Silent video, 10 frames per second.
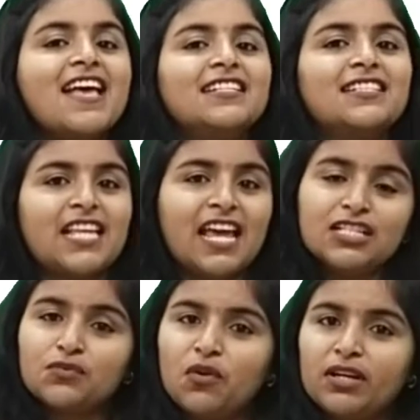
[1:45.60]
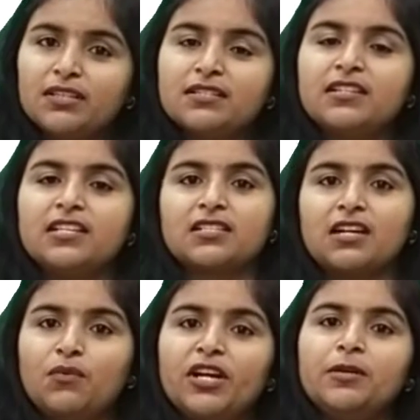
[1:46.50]
Cells were
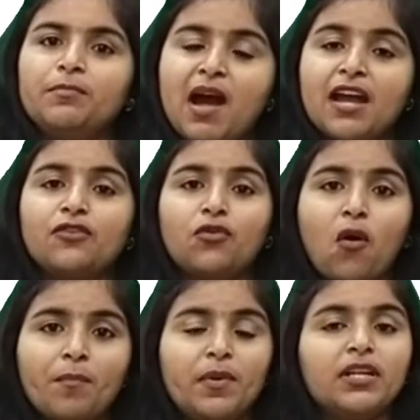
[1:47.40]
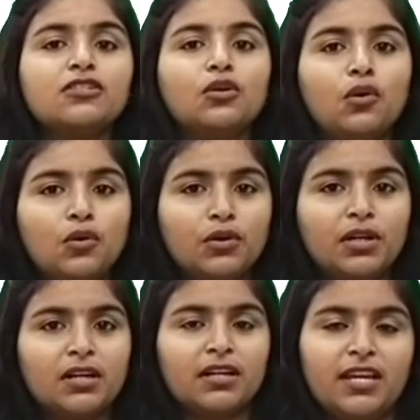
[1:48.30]
discovered by Robert Hooke